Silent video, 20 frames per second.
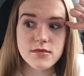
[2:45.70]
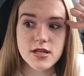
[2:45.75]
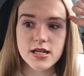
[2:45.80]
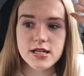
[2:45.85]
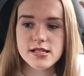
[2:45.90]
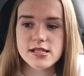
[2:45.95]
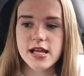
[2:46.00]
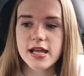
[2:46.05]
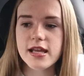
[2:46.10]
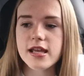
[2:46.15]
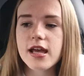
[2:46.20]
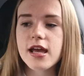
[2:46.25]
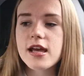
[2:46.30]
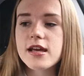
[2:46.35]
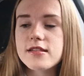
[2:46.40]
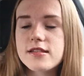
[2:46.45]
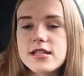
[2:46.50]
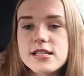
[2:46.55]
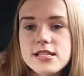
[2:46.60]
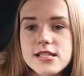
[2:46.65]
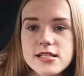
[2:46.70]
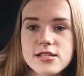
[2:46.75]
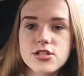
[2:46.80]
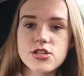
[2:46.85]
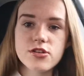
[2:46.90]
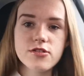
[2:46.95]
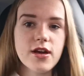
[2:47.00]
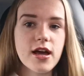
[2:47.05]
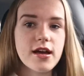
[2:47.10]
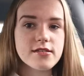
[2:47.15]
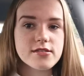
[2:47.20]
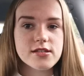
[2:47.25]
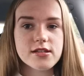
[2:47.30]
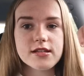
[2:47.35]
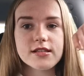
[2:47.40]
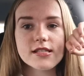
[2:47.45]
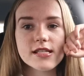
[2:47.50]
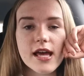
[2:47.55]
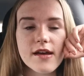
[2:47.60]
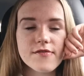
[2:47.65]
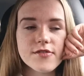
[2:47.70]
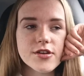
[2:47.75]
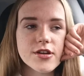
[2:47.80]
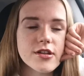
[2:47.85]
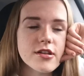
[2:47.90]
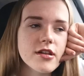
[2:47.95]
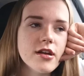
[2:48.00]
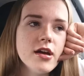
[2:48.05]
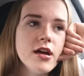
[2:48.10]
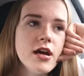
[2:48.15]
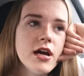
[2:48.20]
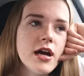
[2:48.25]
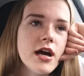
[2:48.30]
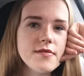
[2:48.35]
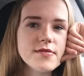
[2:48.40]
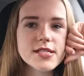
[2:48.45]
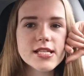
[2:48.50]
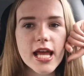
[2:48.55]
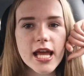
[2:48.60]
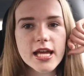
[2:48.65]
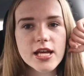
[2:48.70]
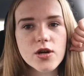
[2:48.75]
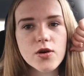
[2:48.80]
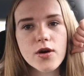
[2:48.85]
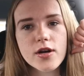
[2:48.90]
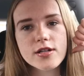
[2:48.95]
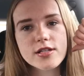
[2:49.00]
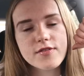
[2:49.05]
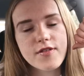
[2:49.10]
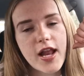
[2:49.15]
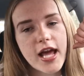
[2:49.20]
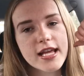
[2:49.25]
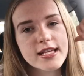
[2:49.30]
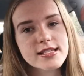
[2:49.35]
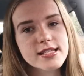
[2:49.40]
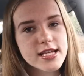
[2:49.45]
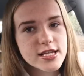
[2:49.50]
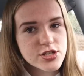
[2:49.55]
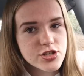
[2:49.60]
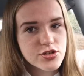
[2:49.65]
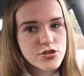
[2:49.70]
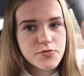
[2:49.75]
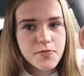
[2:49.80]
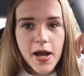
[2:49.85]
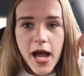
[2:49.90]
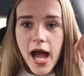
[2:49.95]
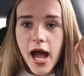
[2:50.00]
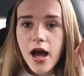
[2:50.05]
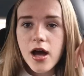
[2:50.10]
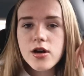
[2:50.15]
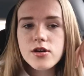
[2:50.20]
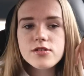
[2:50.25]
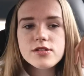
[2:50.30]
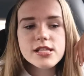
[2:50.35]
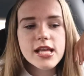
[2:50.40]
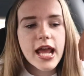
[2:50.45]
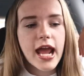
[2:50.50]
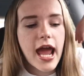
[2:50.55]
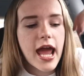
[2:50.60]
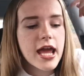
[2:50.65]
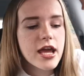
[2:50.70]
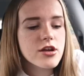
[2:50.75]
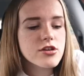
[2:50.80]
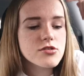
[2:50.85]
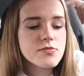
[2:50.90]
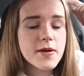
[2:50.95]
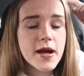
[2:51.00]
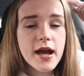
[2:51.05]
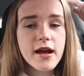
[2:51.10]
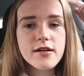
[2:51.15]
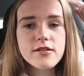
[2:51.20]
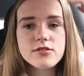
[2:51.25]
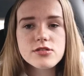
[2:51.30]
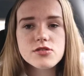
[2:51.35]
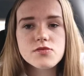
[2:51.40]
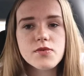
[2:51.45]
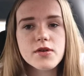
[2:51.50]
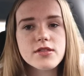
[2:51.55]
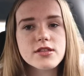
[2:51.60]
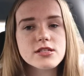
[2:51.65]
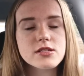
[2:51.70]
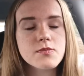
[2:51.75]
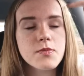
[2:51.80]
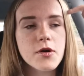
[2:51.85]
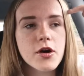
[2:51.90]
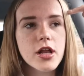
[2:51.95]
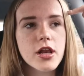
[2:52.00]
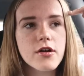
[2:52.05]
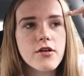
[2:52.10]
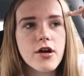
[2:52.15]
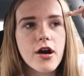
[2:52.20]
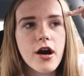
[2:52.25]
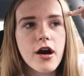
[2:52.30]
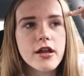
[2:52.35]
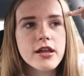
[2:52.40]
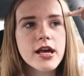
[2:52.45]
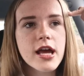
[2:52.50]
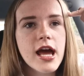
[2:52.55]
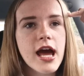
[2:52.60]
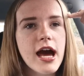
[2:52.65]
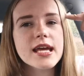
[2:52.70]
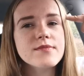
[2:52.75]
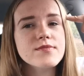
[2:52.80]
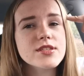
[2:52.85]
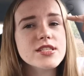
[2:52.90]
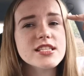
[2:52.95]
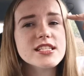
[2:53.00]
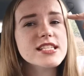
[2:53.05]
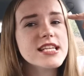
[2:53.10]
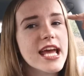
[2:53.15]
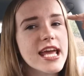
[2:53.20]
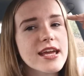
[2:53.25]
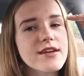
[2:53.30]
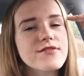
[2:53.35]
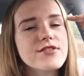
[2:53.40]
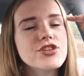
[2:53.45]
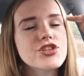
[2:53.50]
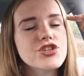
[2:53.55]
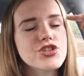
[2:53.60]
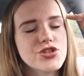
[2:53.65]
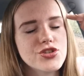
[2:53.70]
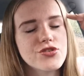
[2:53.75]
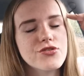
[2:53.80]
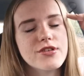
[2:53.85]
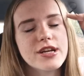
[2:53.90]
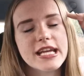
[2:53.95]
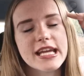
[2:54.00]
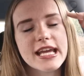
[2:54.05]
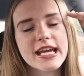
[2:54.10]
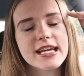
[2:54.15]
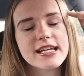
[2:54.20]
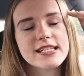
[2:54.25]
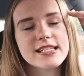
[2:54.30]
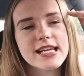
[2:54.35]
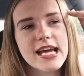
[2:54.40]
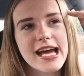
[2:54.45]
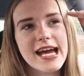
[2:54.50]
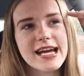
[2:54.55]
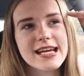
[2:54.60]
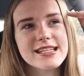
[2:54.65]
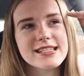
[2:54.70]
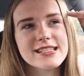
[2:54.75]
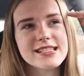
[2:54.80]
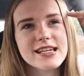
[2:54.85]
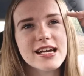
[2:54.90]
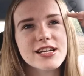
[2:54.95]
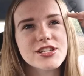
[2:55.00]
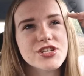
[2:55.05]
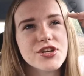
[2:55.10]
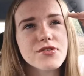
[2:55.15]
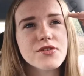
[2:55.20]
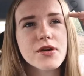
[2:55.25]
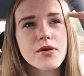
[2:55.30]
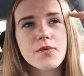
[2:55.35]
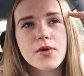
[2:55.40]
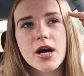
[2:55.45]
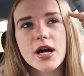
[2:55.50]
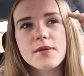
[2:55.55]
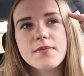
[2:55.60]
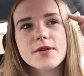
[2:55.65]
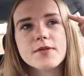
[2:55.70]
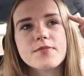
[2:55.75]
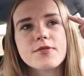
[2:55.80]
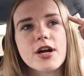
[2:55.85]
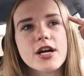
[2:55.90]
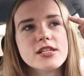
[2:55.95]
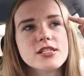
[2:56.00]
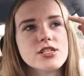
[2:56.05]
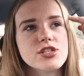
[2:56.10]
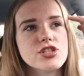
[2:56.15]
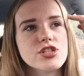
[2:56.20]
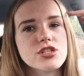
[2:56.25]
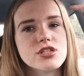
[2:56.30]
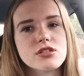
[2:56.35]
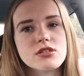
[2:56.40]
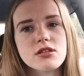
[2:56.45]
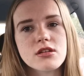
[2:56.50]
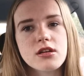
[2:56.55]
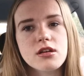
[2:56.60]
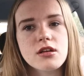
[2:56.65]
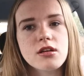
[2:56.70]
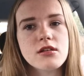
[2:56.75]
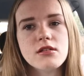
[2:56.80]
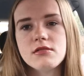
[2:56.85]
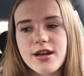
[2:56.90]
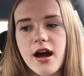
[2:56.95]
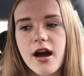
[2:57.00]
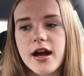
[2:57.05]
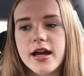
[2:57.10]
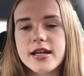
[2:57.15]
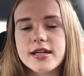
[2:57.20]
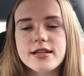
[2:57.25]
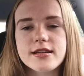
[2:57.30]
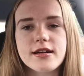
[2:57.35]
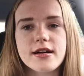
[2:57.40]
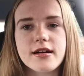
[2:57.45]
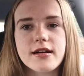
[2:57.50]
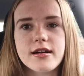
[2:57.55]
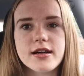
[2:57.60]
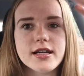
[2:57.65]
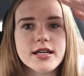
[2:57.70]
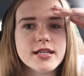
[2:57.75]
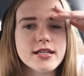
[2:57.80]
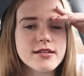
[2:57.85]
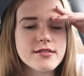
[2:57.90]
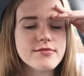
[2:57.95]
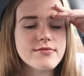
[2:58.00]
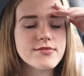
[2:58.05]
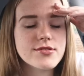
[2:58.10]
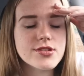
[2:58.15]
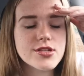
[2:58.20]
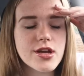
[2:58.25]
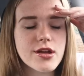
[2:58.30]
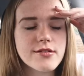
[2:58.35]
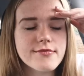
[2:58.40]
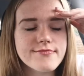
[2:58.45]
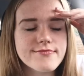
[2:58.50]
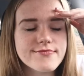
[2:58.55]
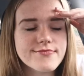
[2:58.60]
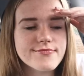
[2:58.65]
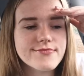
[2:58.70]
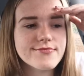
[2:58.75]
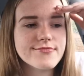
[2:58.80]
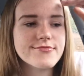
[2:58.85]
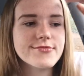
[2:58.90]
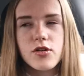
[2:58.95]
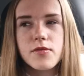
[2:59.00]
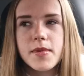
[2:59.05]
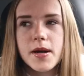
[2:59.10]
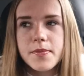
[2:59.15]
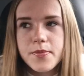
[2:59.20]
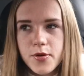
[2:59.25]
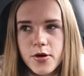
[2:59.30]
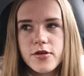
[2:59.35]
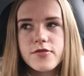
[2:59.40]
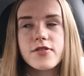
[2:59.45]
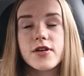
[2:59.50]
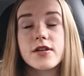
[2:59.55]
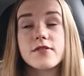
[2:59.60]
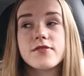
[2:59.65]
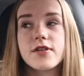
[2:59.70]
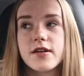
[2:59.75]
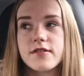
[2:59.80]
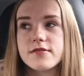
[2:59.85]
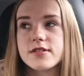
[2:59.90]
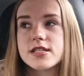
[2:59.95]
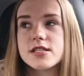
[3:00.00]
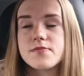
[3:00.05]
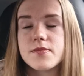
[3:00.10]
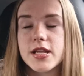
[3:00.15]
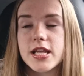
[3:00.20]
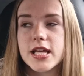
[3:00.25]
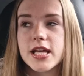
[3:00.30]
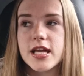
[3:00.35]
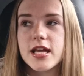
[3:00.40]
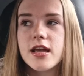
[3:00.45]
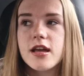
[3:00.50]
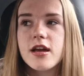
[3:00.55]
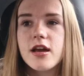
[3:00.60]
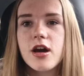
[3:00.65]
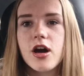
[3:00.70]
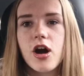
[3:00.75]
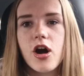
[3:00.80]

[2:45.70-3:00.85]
these like this is 2007 I was getting quotes for like 600 pounds like 800 pounds with a spoiler on came to the day of insuring it and I don't know why but prices just sky high so or oh, my boyfriend found this mini